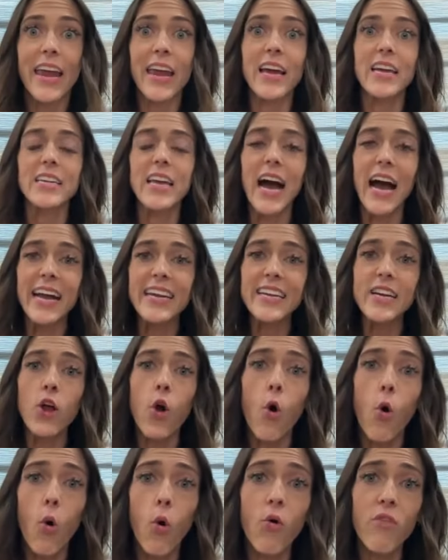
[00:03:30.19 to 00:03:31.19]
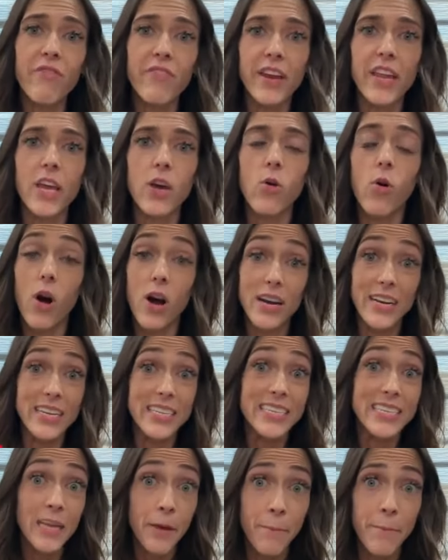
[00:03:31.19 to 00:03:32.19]
And I did a whole video on
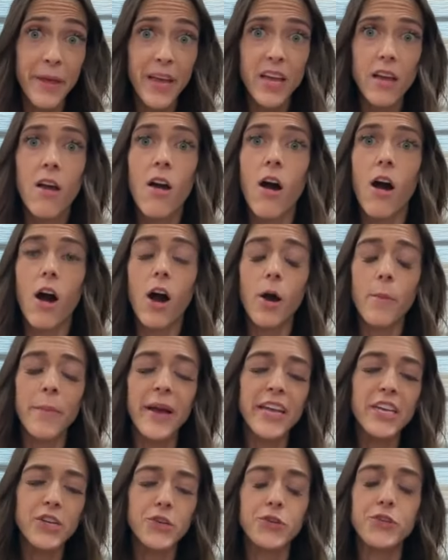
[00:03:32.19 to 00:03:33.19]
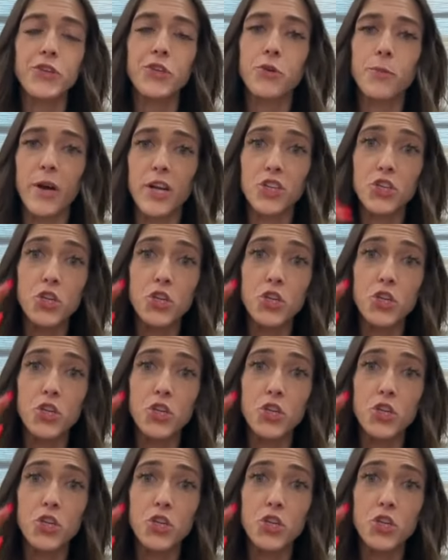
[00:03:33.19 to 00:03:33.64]
Ozempic on my YouTube,